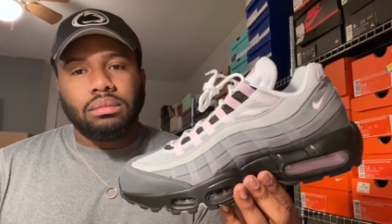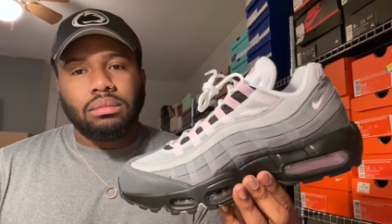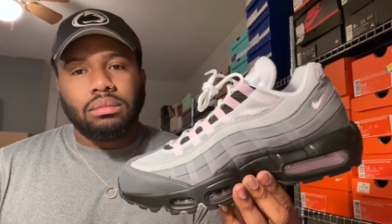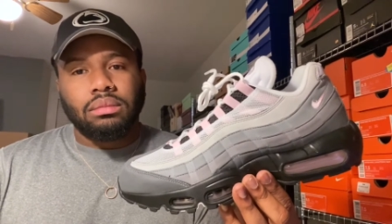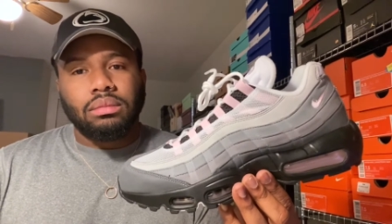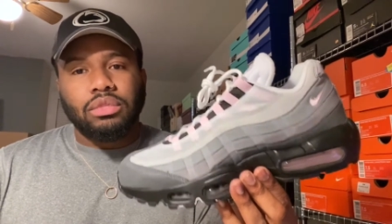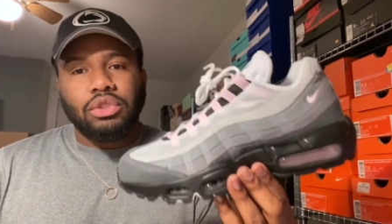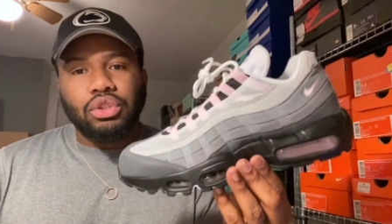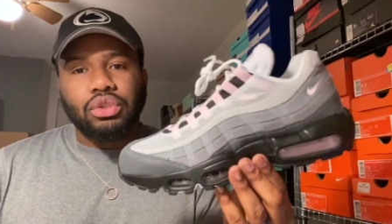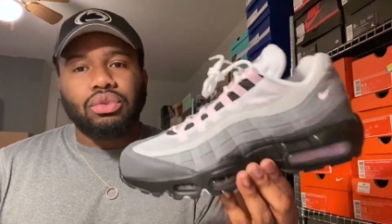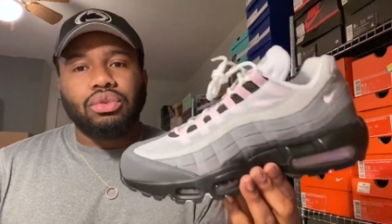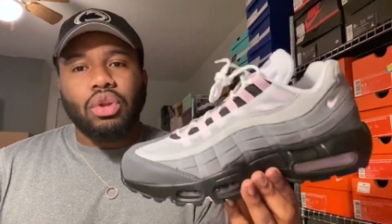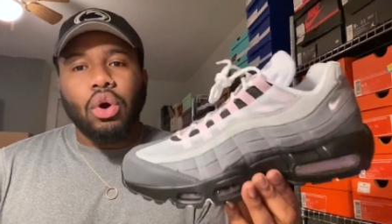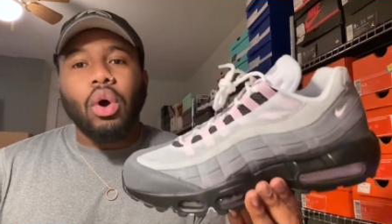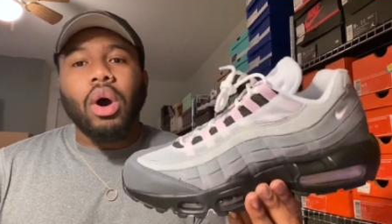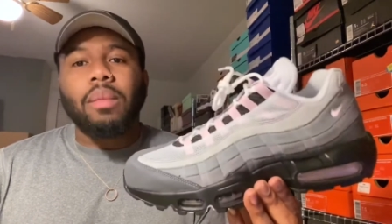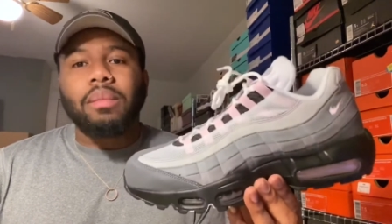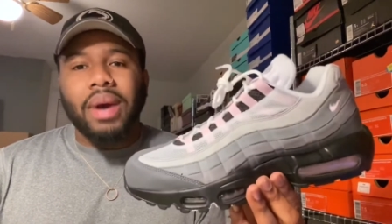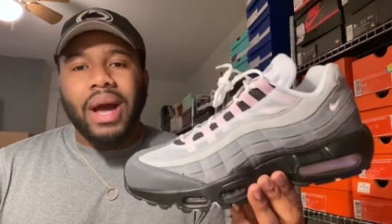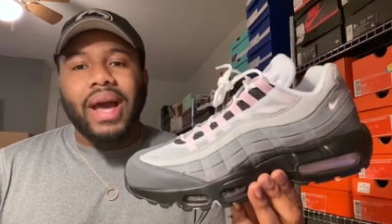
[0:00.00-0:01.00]
you know
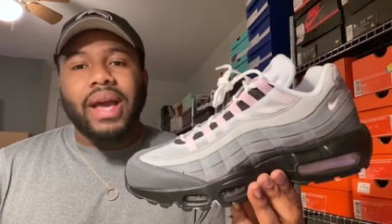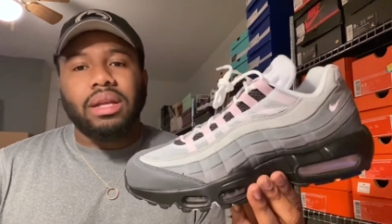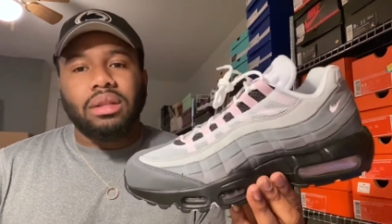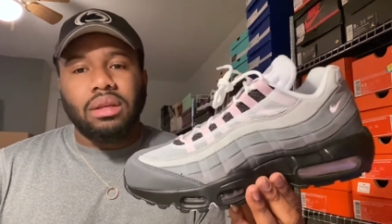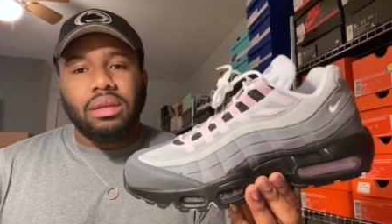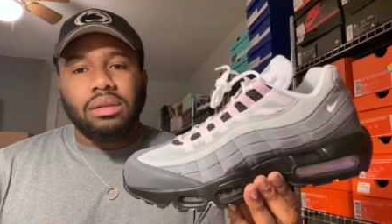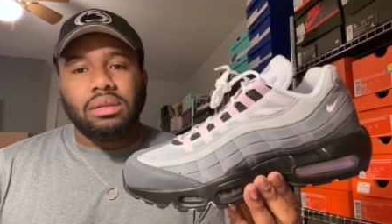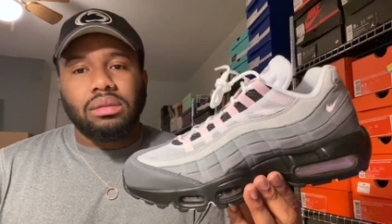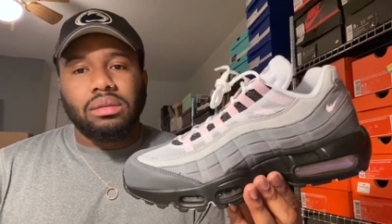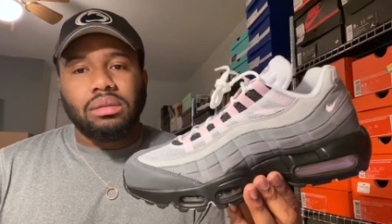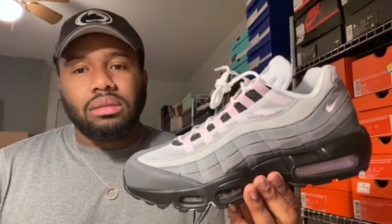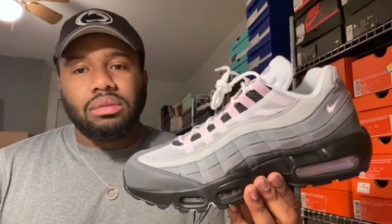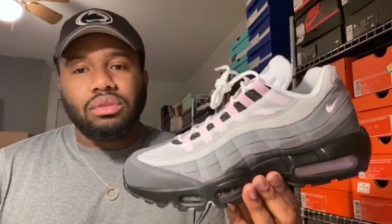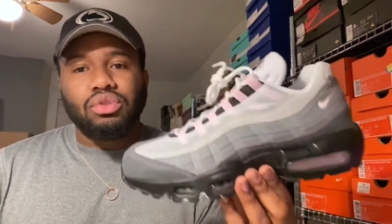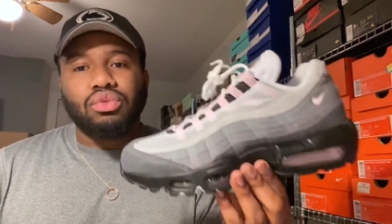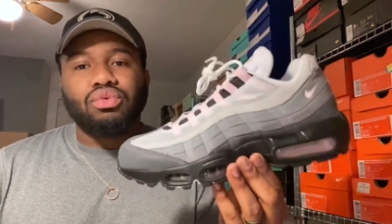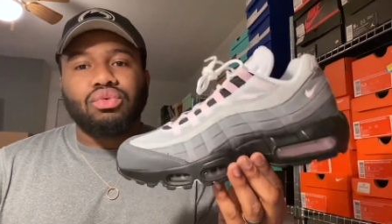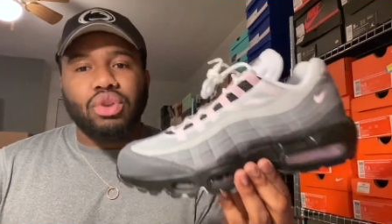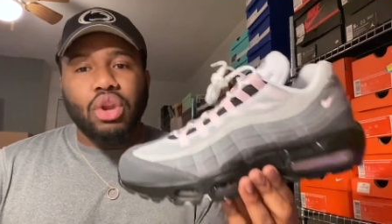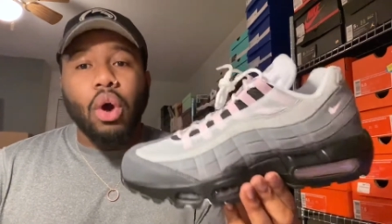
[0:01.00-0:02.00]
I'm buying these.
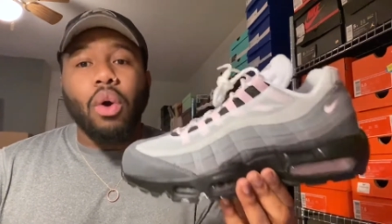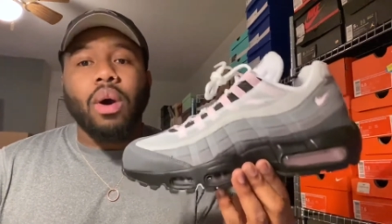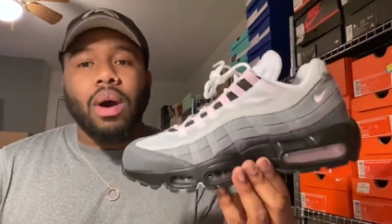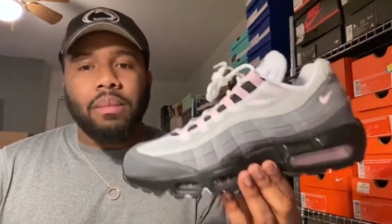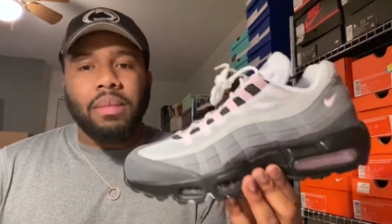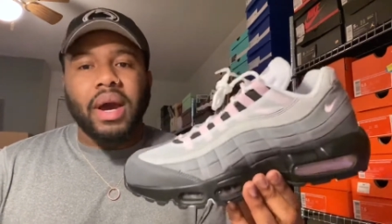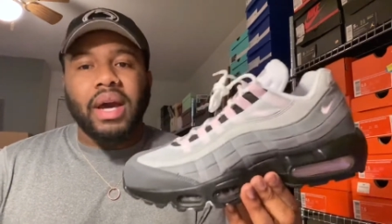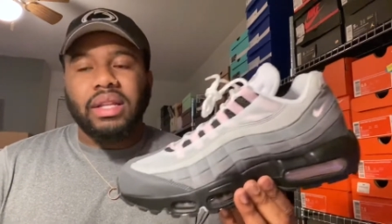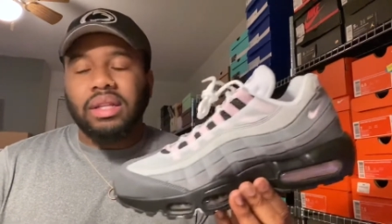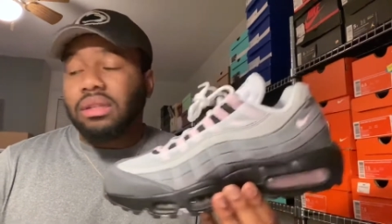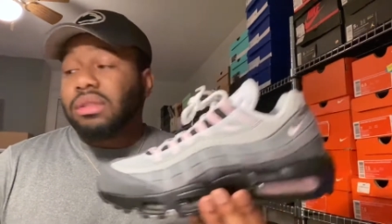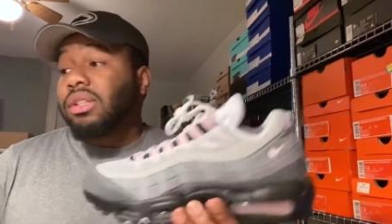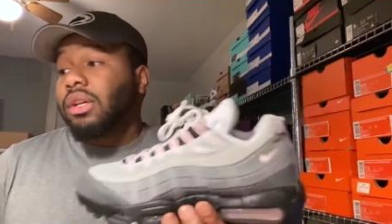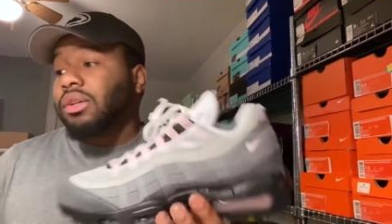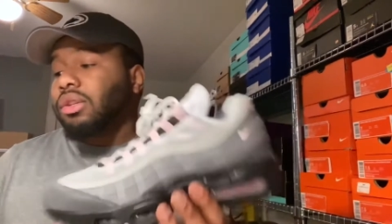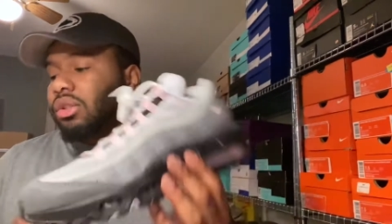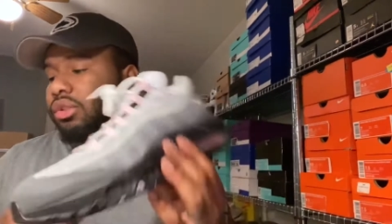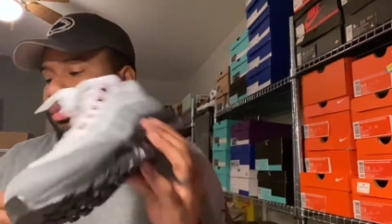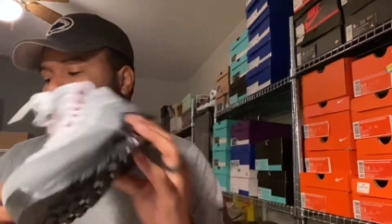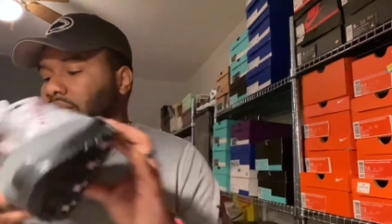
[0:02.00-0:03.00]
You know I'm buying these. Tell
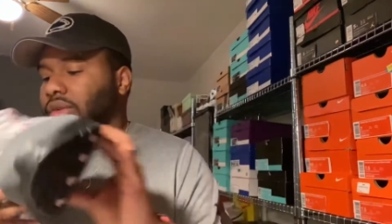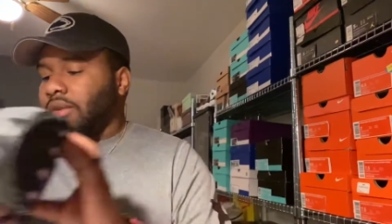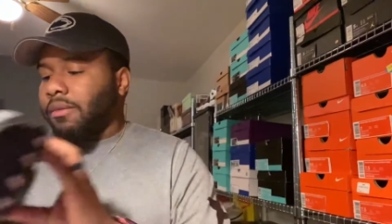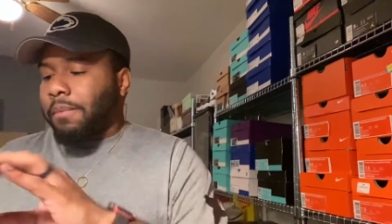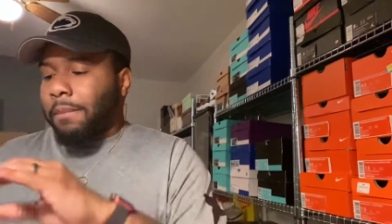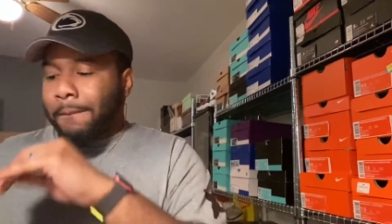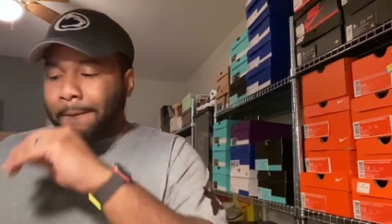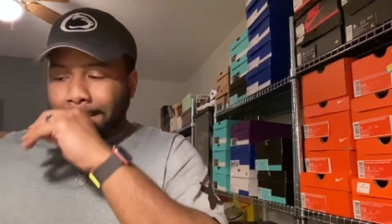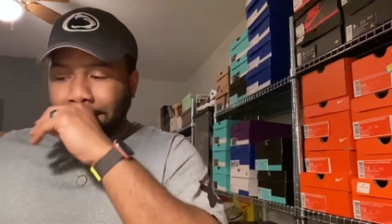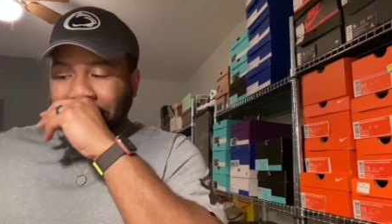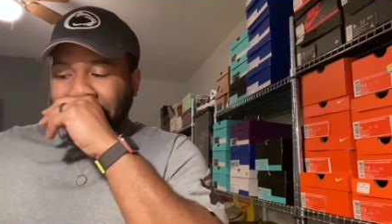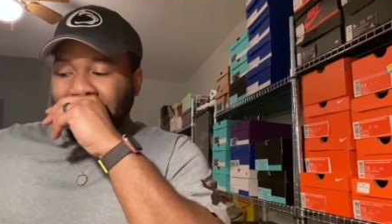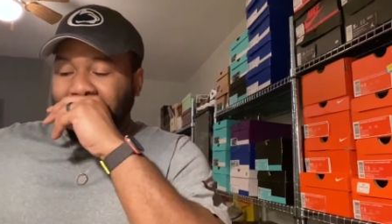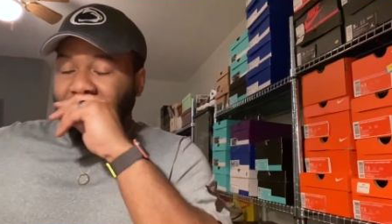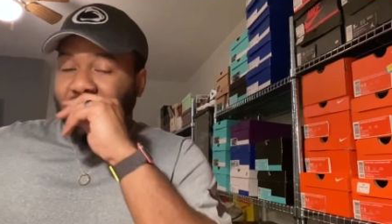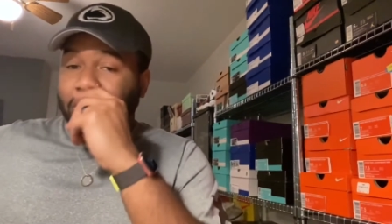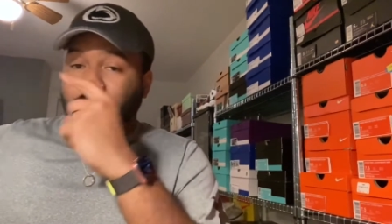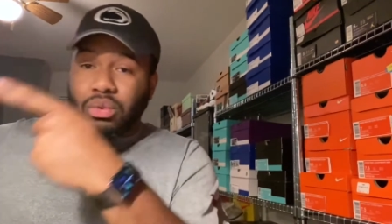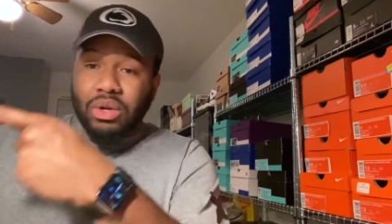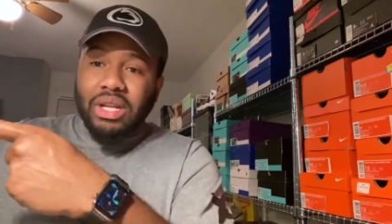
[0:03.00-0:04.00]
you the truth.
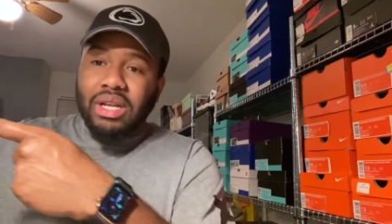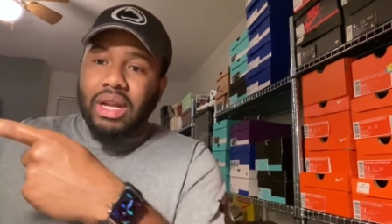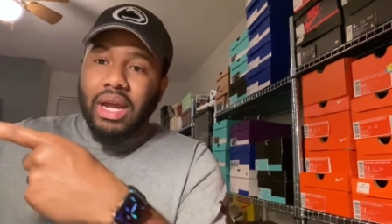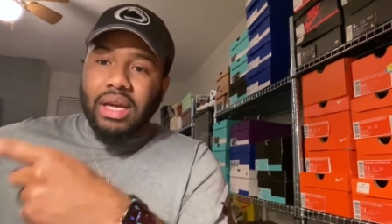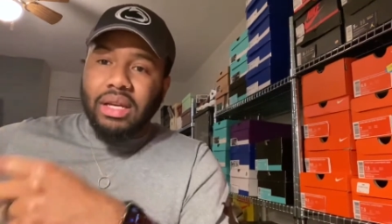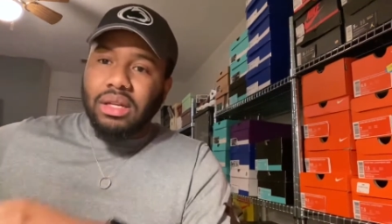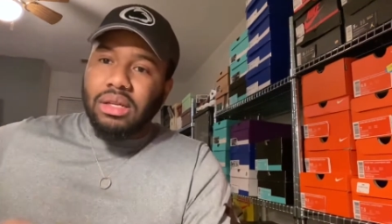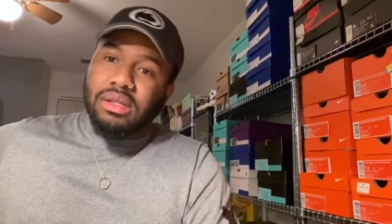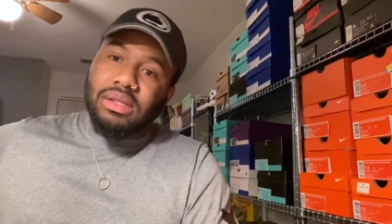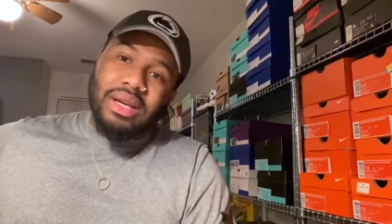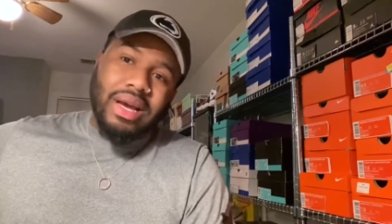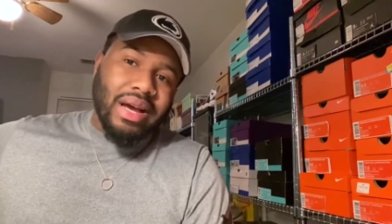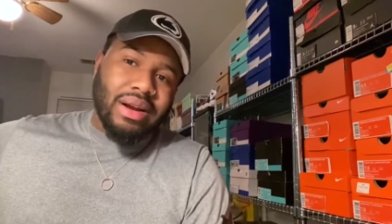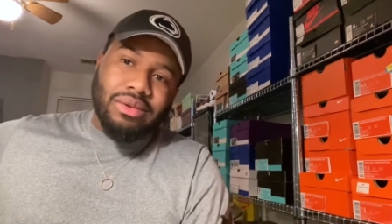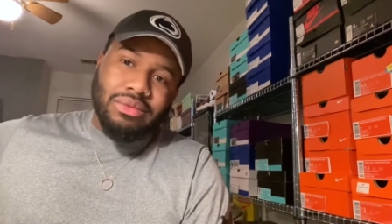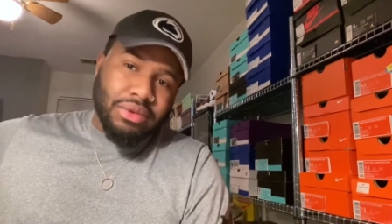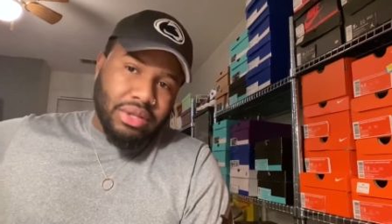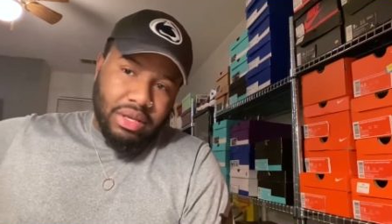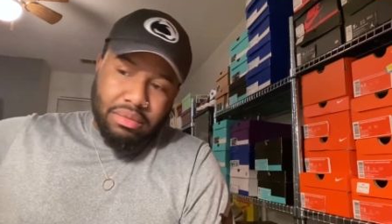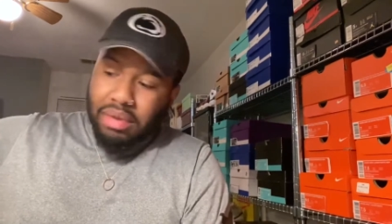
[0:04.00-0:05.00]
The 2090s, I
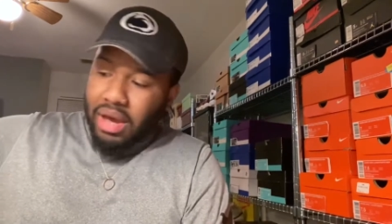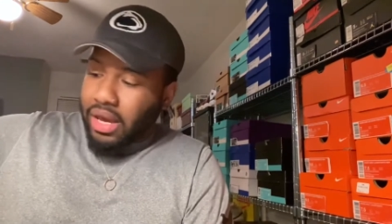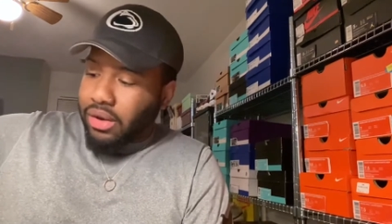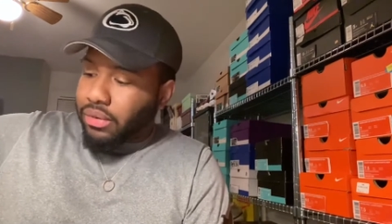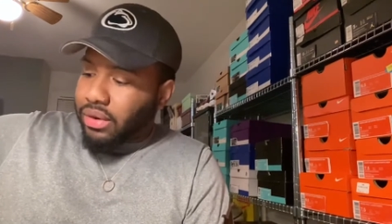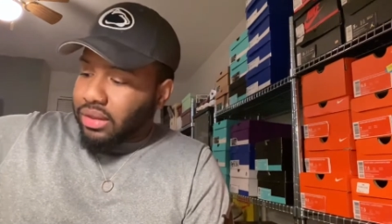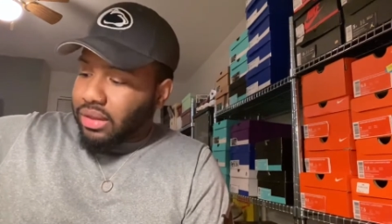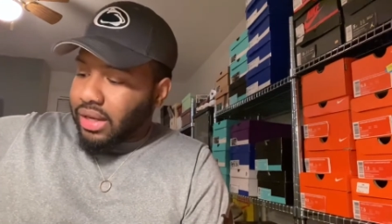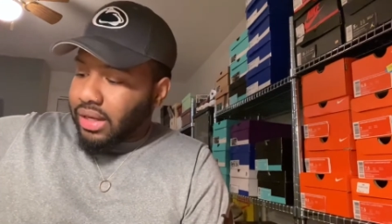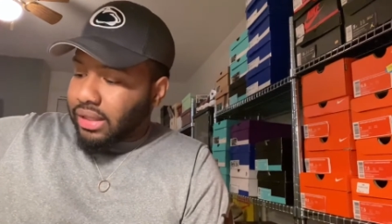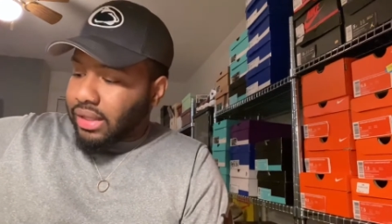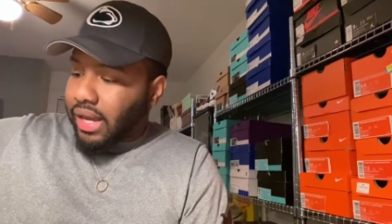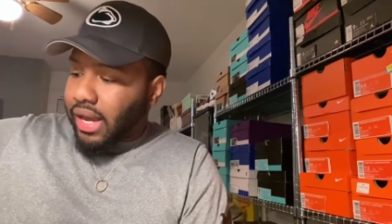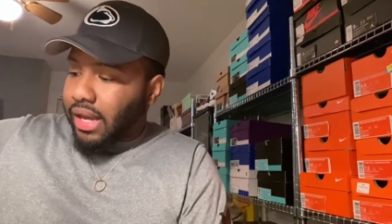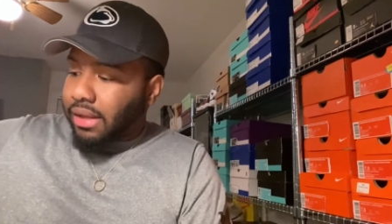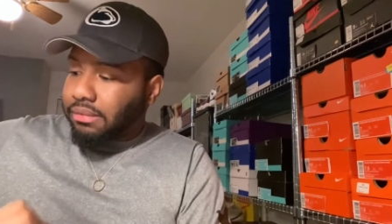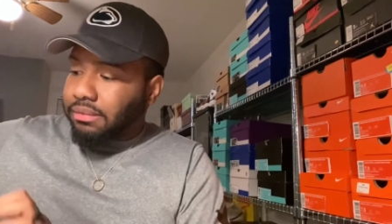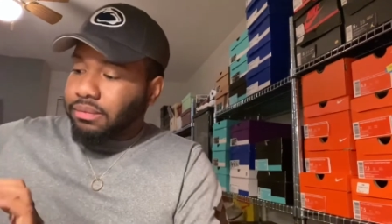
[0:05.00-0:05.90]
don't really bang with like that.